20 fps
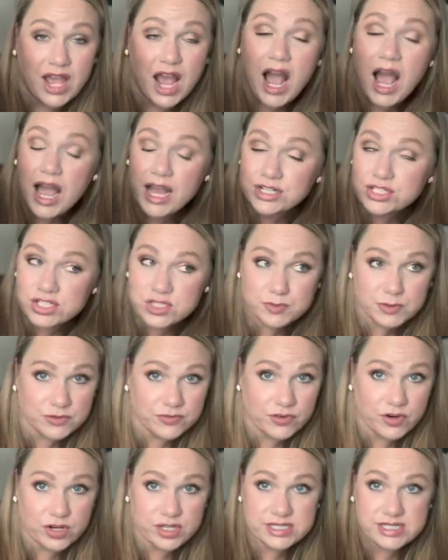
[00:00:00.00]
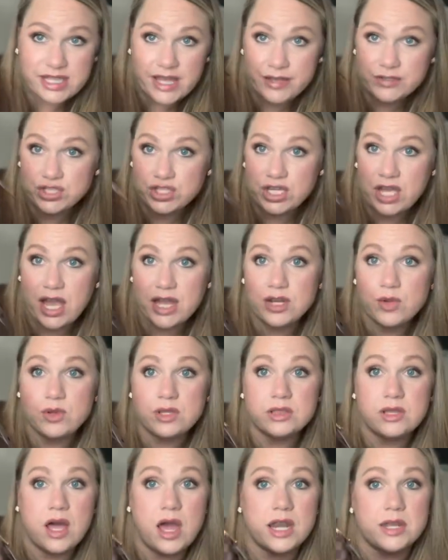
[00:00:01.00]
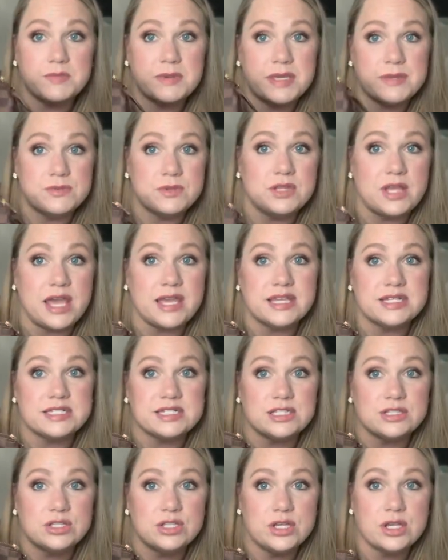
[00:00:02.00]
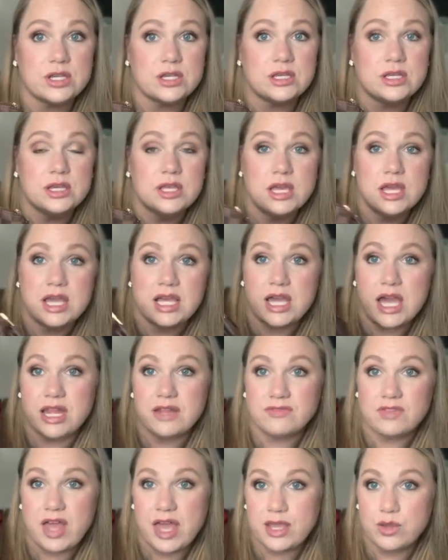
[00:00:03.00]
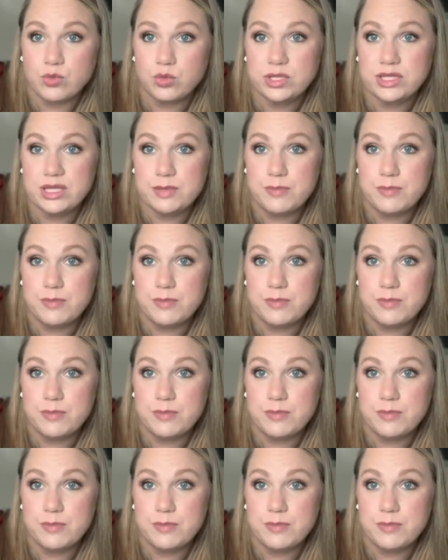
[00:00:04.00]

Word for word: I just prefer it slouchy. I know a lot of people like it to look kind of like really